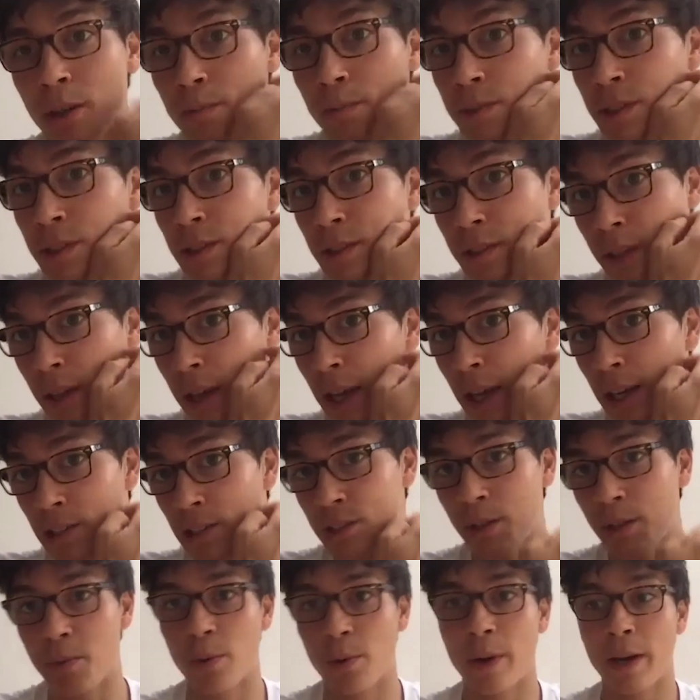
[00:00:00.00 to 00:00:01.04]
I jumped into the
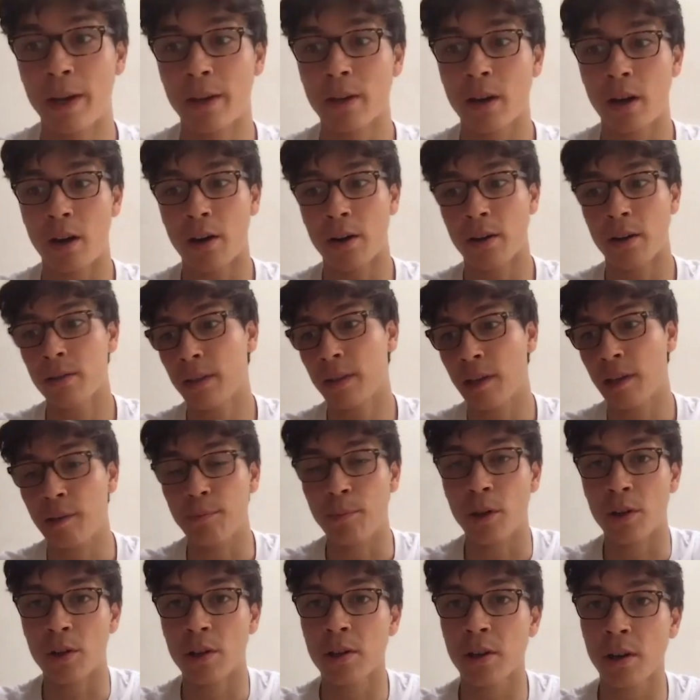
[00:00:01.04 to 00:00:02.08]
HWA car
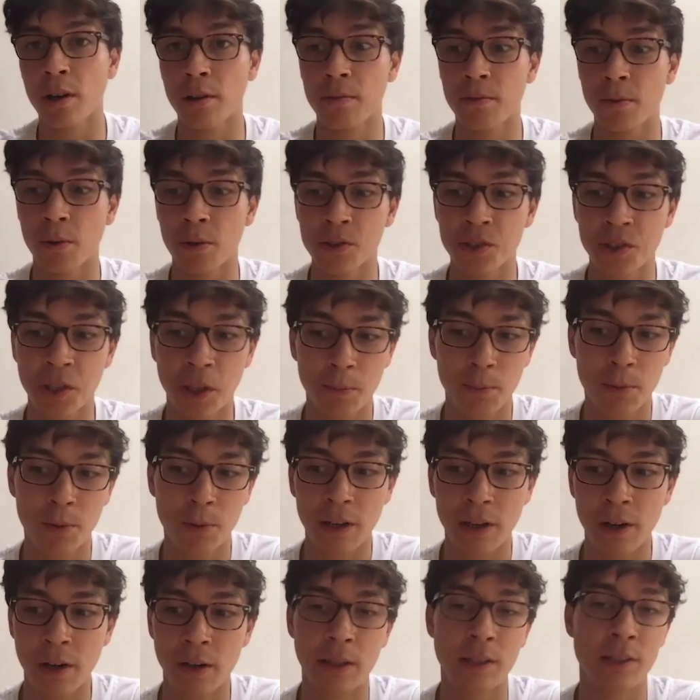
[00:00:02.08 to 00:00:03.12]
in Monaco, for
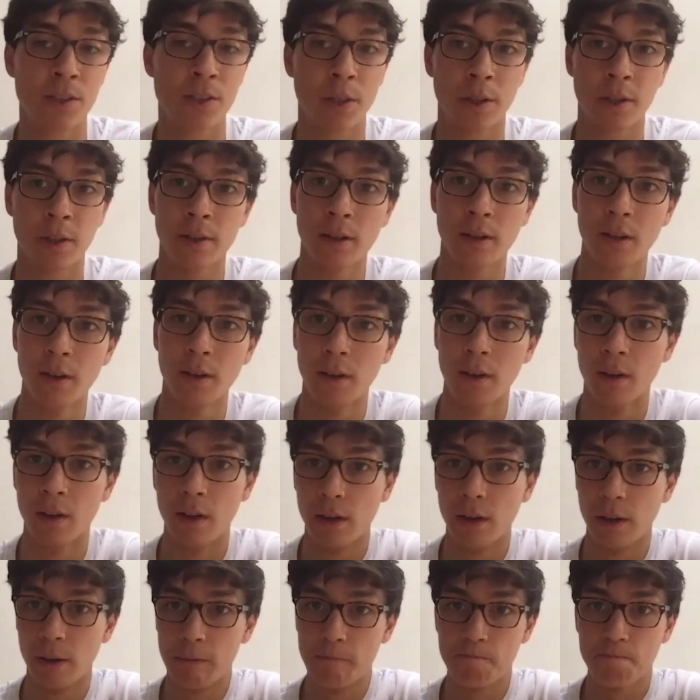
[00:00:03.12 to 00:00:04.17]
example, it only took
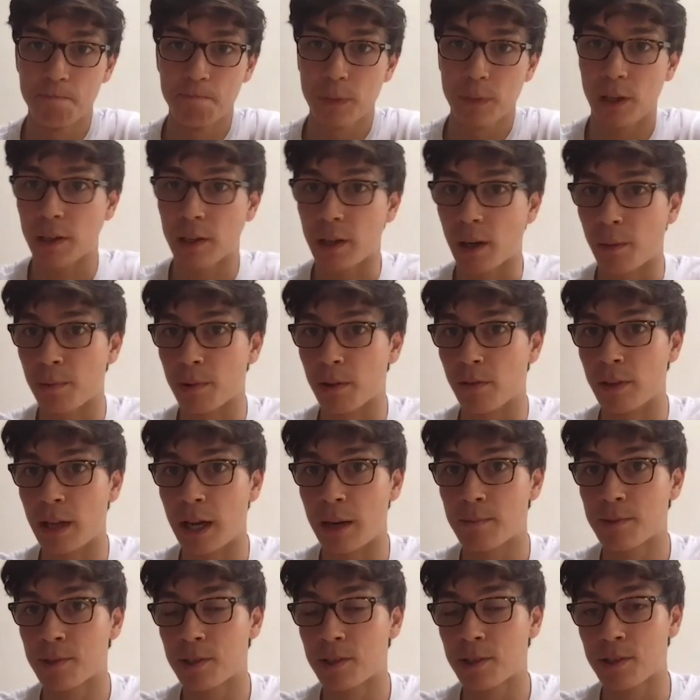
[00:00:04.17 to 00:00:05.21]
a couple
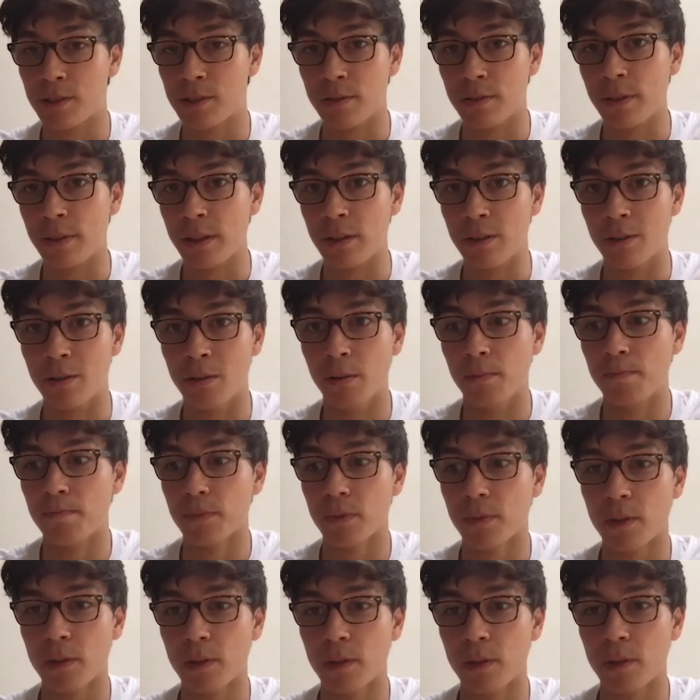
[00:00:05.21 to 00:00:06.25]
of laps to
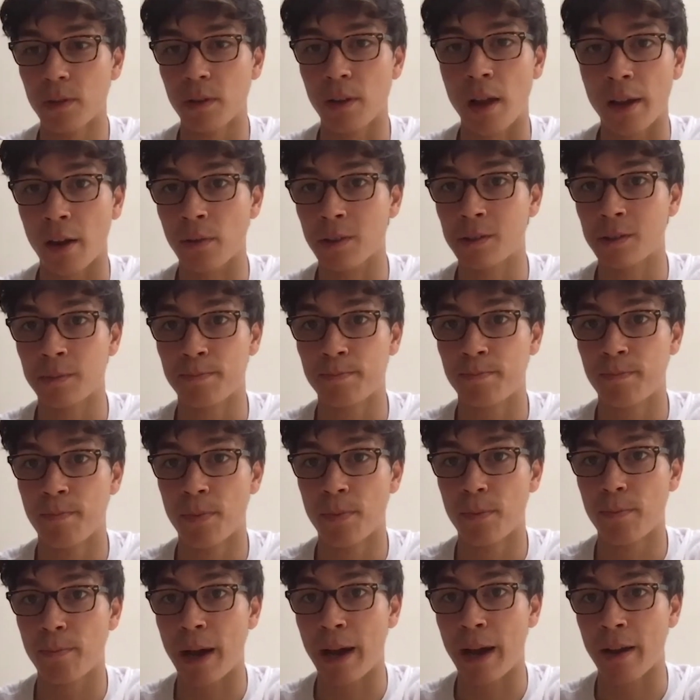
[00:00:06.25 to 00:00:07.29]
feel like I was
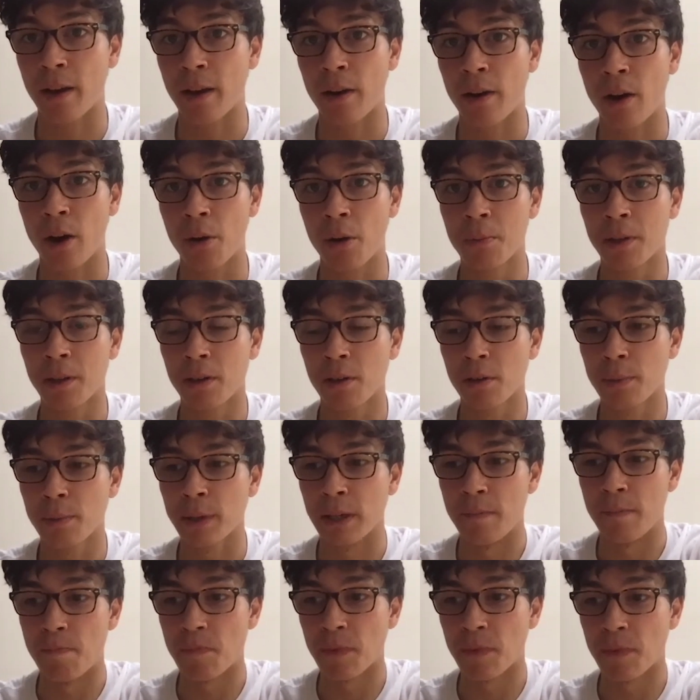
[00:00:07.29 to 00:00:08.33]
back at home a
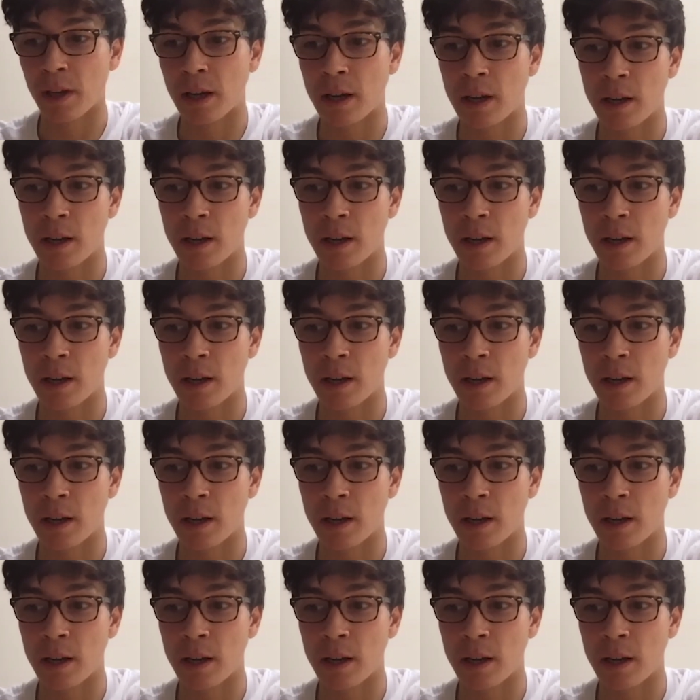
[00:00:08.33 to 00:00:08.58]
little bit.